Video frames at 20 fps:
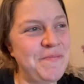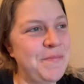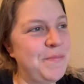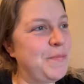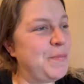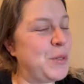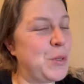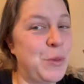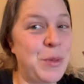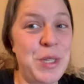
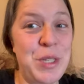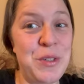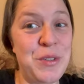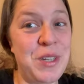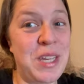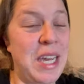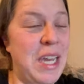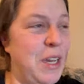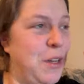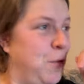But when you
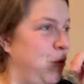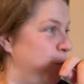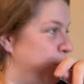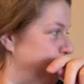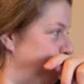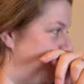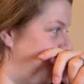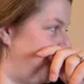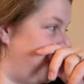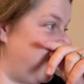get
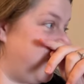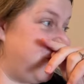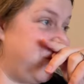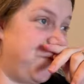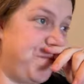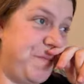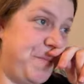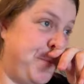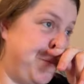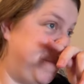
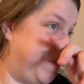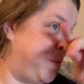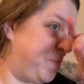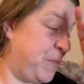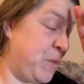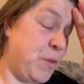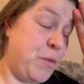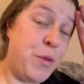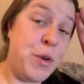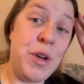
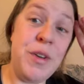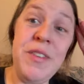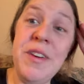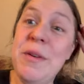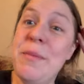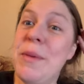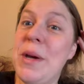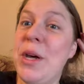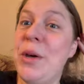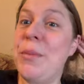
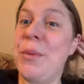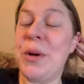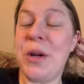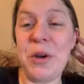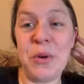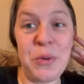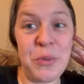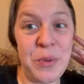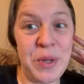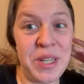
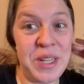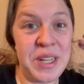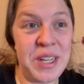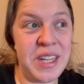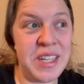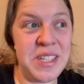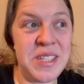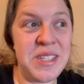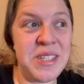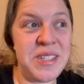45-mile-per-hour wind
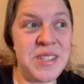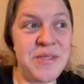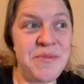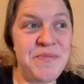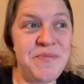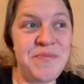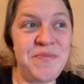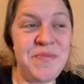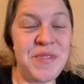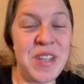gusts,
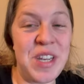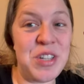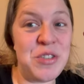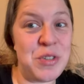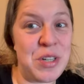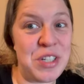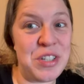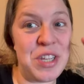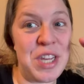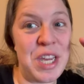a
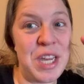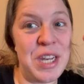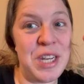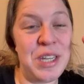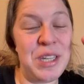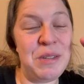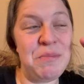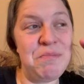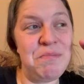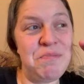trash
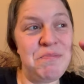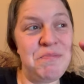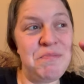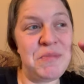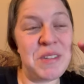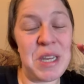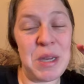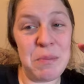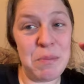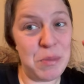can
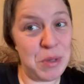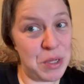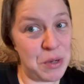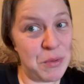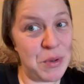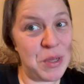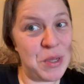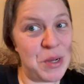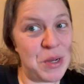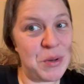
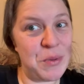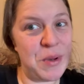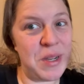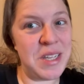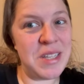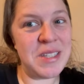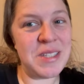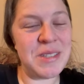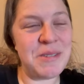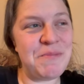blow a long
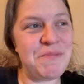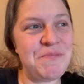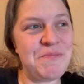ways.